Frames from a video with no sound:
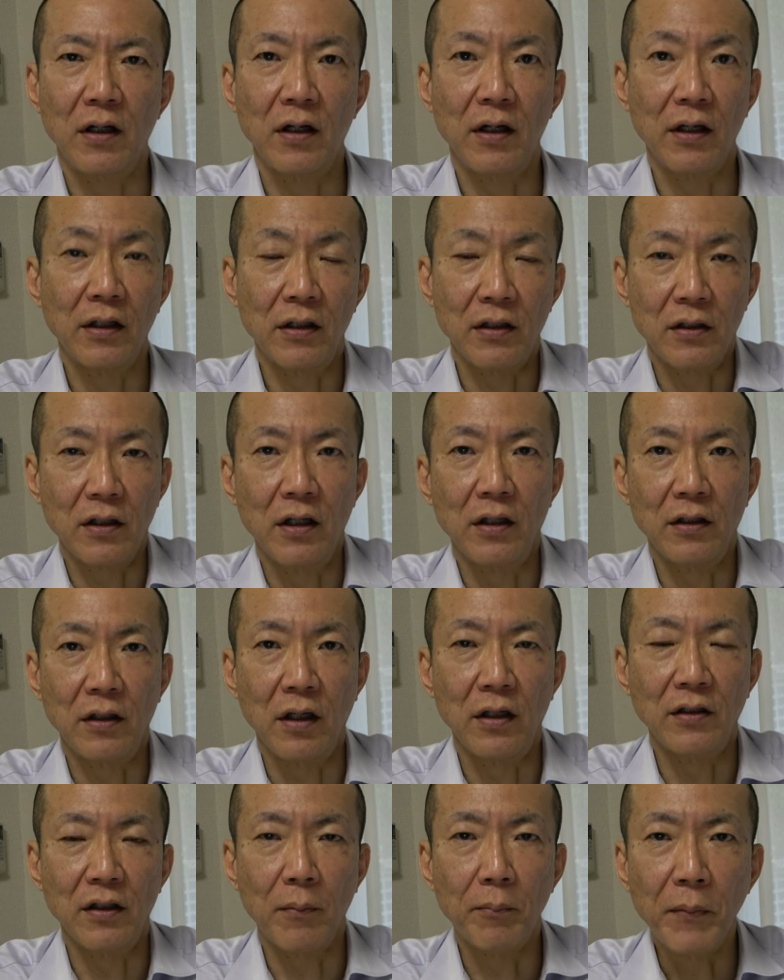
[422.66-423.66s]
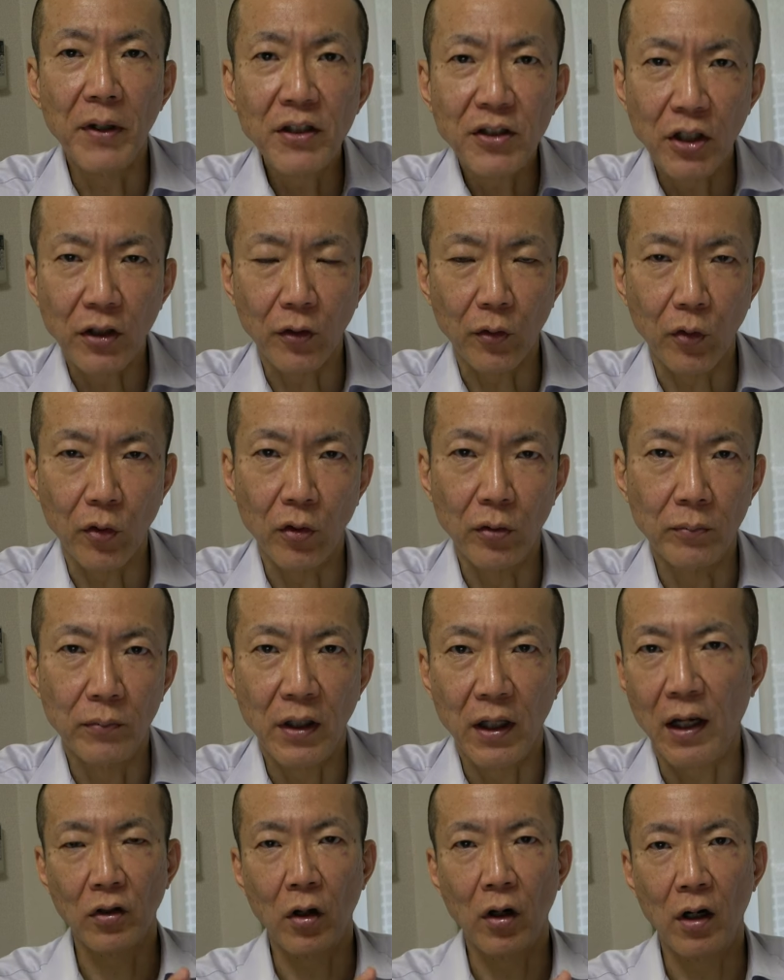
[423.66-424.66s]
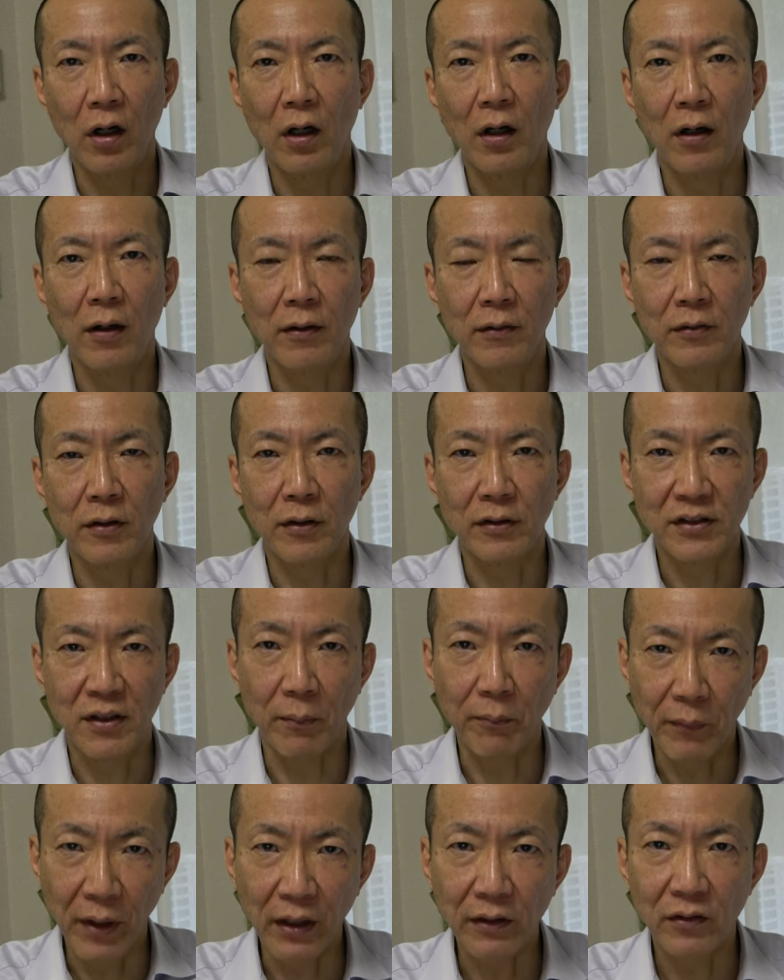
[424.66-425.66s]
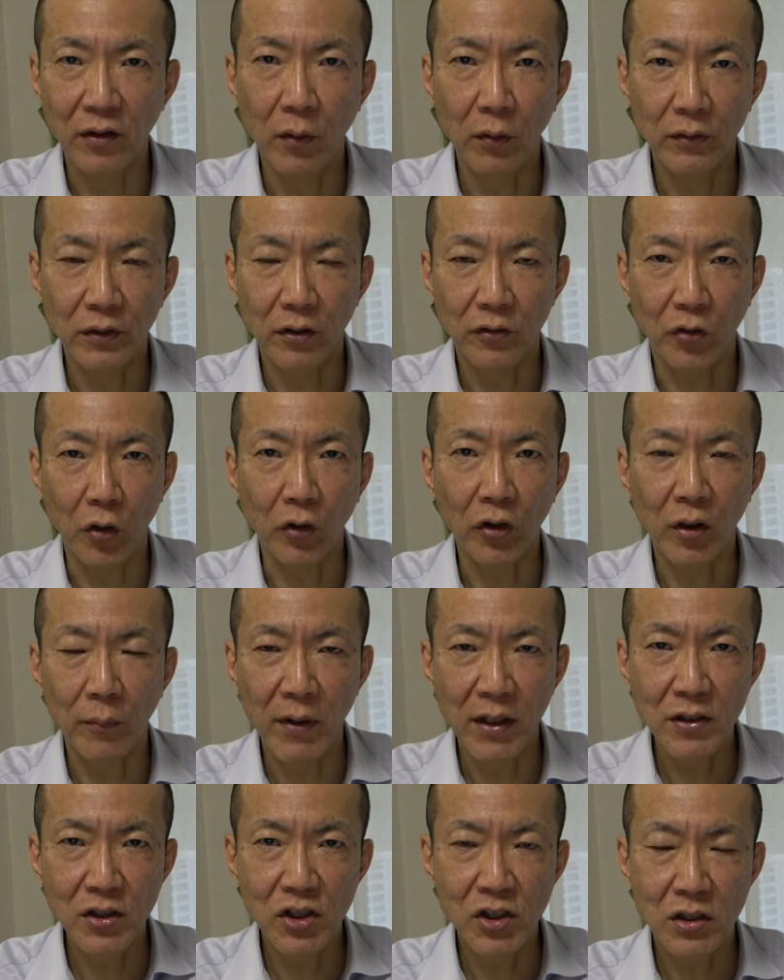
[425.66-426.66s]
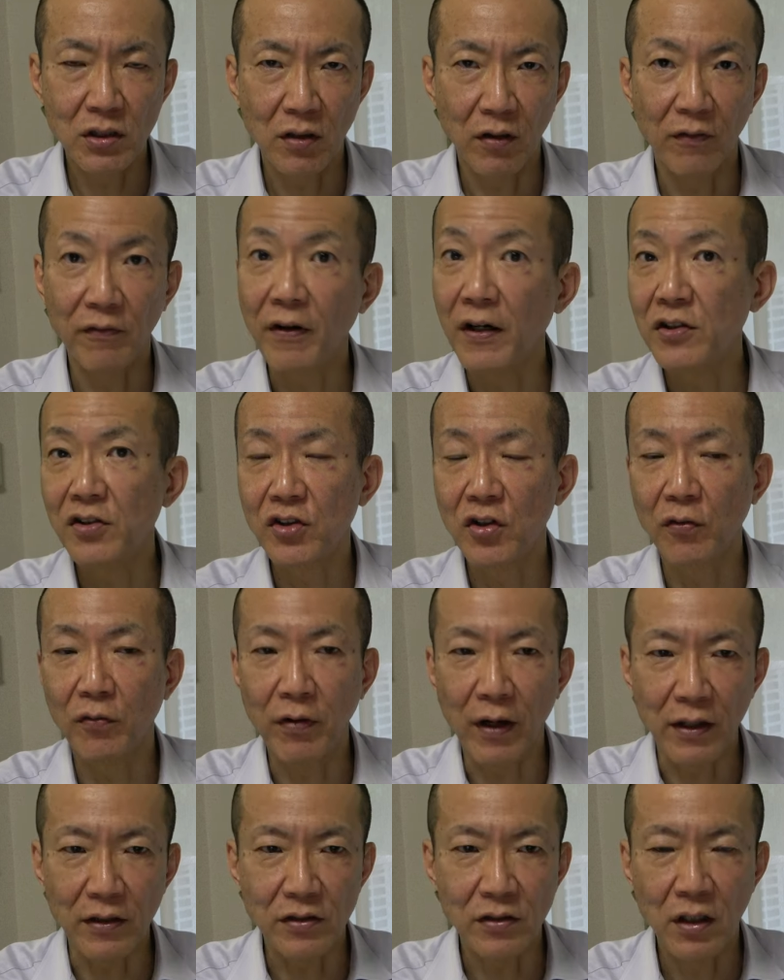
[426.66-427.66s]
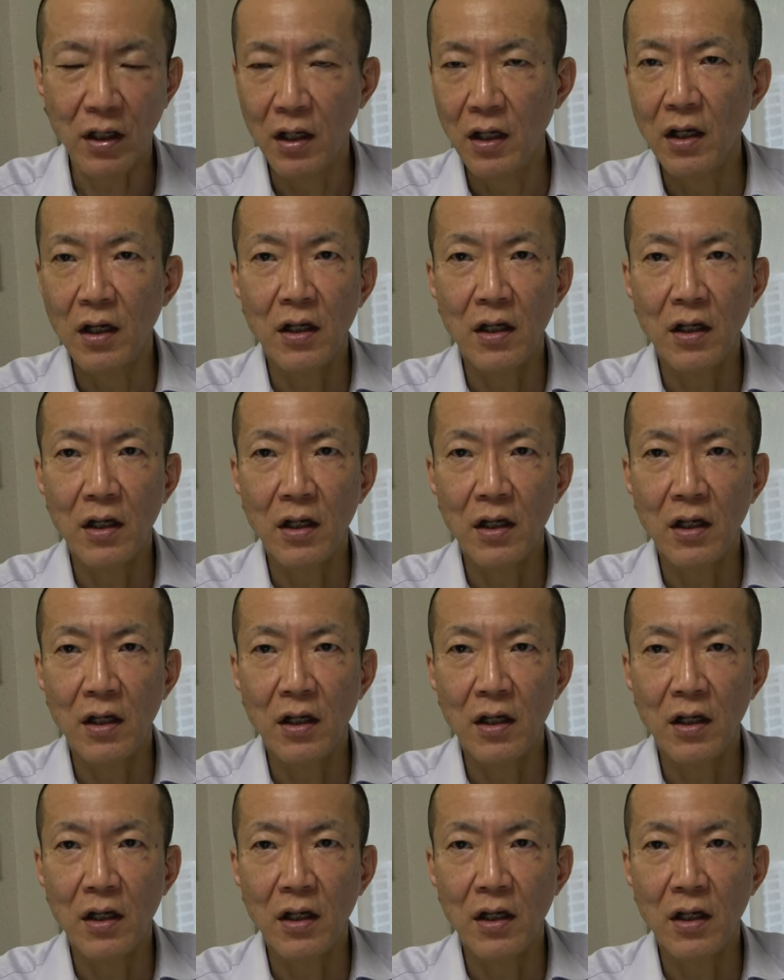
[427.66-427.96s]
in the meeting room to submit all the documents face to face.